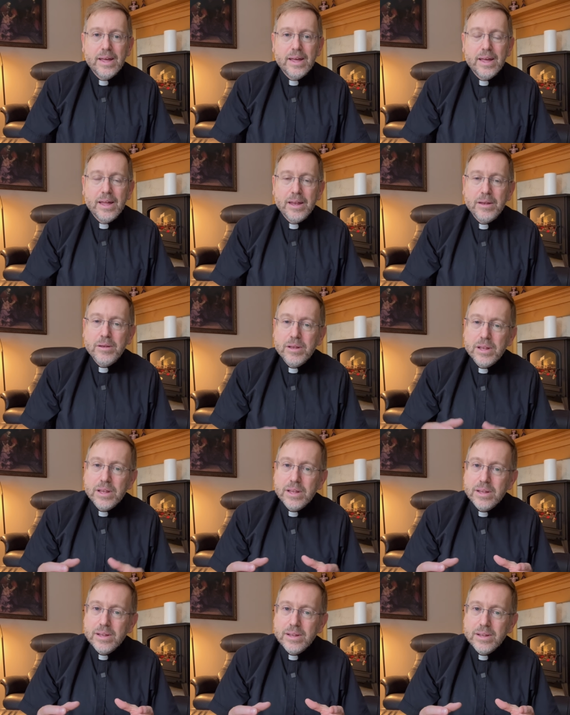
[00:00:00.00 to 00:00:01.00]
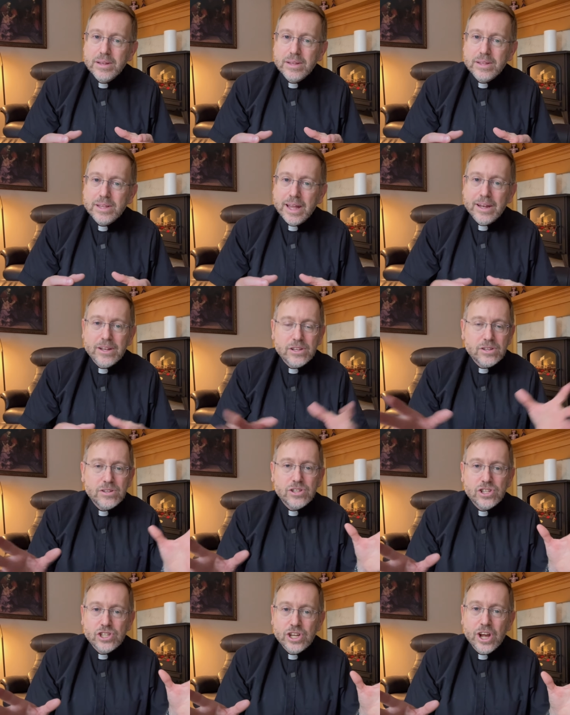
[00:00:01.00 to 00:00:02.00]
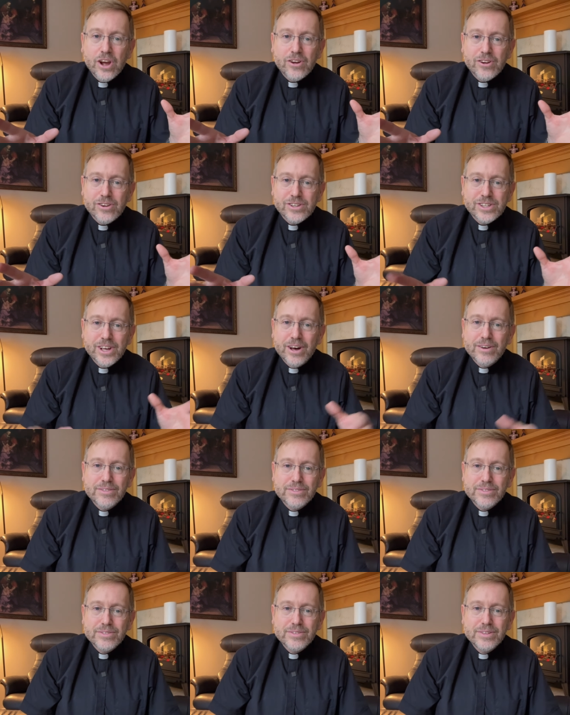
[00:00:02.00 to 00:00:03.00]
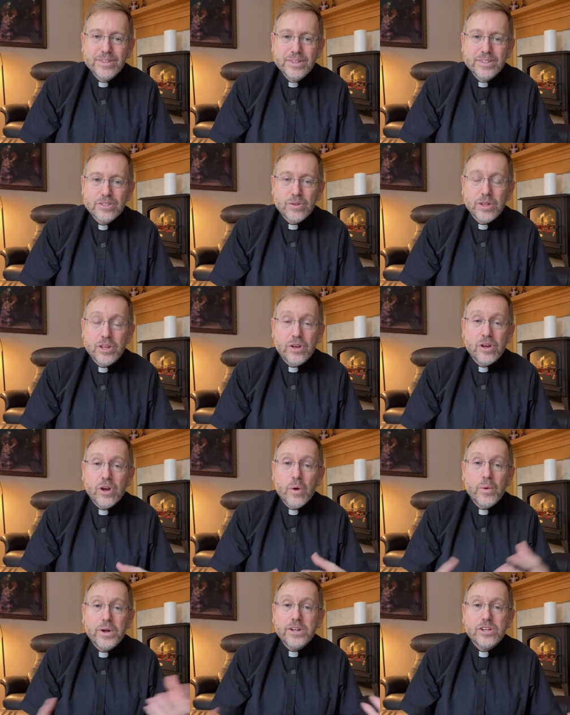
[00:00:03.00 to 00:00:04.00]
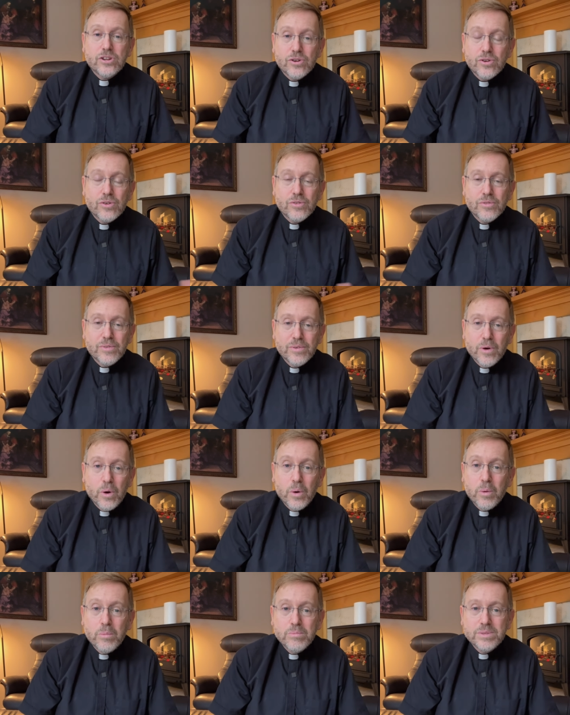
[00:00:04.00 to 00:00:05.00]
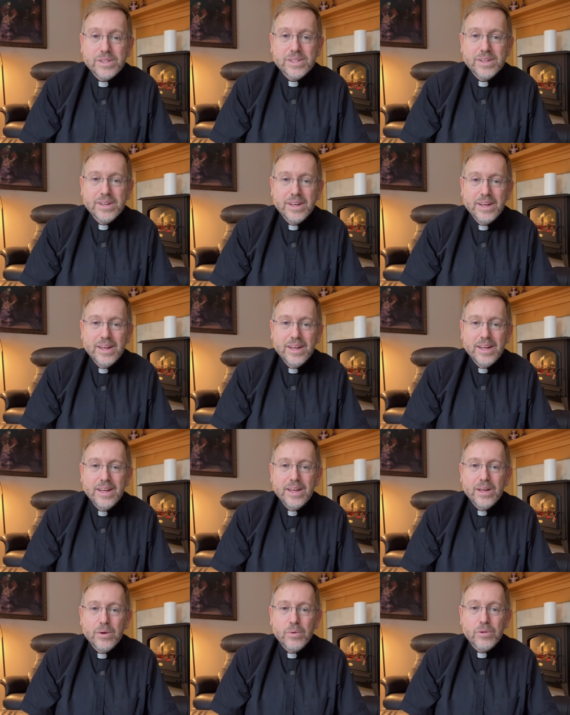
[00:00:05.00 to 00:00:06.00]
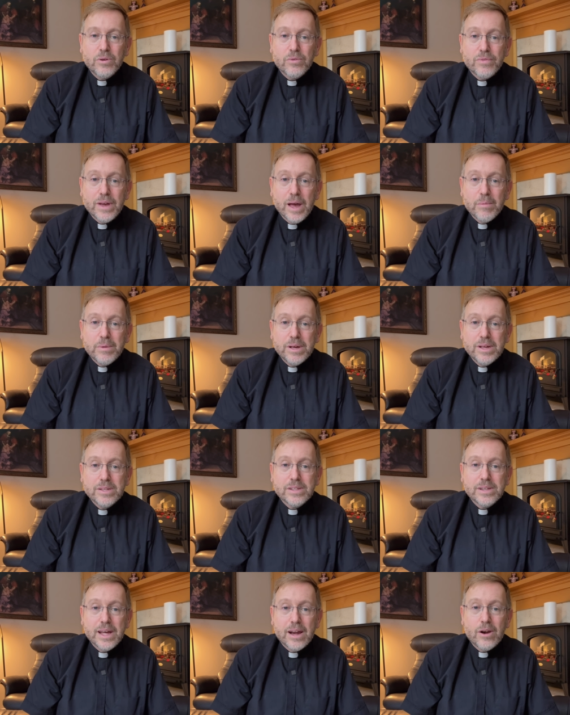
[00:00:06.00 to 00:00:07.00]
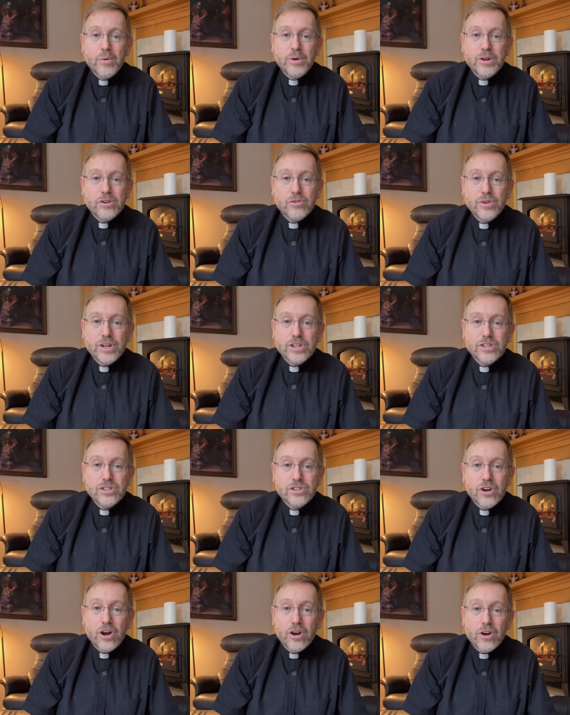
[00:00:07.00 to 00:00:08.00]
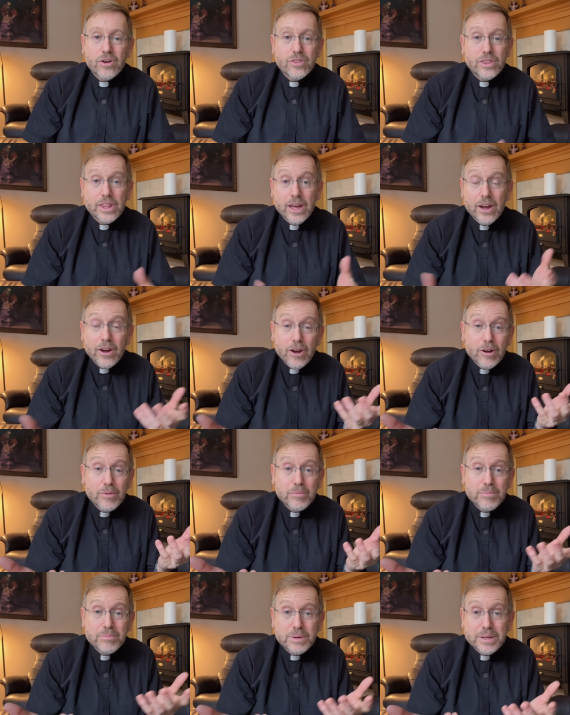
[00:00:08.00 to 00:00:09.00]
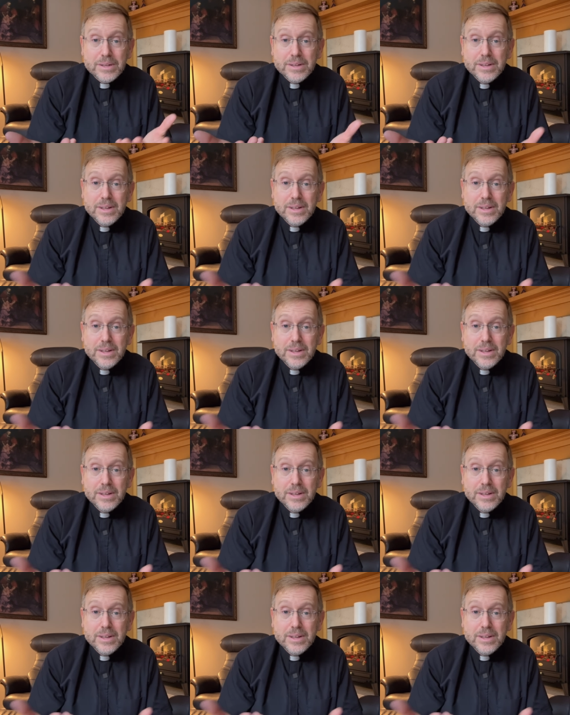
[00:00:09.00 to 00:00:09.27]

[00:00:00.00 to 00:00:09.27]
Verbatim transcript: And then share yourself so that you can go into your homes with your families. And I don't know what your traditions are there, but